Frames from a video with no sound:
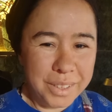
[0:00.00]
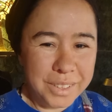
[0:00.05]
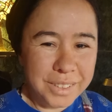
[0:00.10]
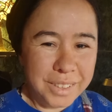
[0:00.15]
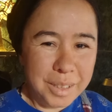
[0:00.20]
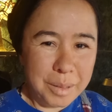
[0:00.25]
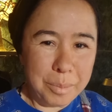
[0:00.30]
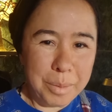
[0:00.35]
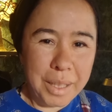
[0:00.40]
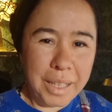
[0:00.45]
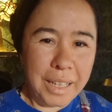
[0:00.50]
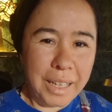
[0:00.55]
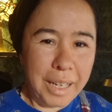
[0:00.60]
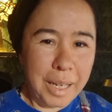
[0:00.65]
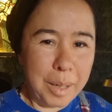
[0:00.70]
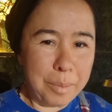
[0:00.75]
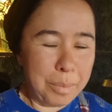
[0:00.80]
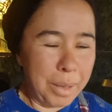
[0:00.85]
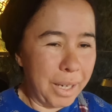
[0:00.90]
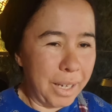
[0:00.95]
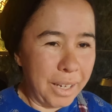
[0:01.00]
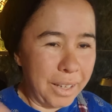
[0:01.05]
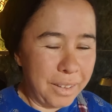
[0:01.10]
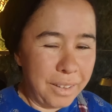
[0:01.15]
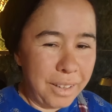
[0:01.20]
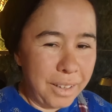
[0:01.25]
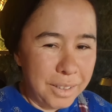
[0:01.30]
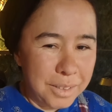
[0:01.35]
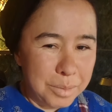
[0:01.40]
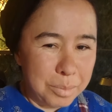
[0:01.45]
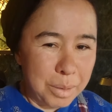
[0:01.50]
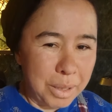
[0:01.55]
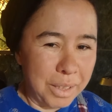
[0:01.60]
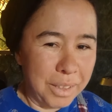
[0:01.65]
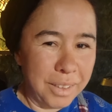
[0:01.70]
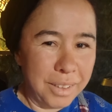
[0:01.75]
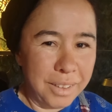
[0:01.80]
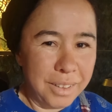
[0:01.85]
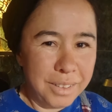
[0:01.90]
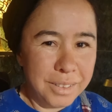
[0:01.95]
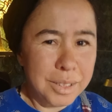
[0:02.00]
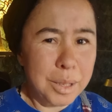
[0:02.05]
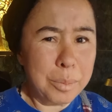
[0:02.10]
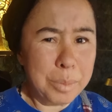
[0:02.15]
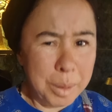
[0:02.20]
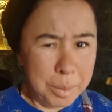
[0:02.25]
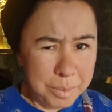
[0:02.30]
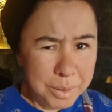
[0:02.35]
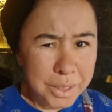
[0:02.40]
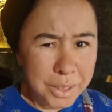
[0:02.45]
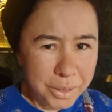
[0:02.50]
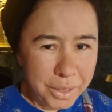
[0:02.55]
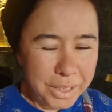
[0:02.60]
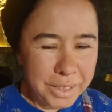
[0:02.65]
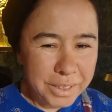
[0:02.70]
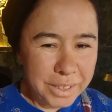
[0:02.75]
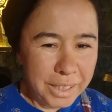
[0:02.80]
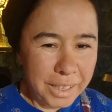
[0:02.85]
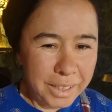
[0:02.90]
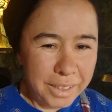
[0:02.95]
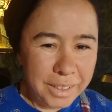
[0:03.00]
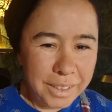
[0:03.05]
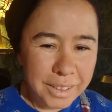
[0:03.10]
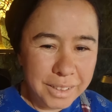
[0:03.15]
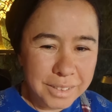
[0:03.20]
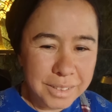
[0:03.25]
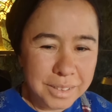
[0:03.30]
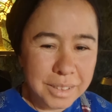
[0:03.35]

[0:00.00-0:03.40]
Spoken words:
I mean, I have my ideas, my sometimes crazy ideas,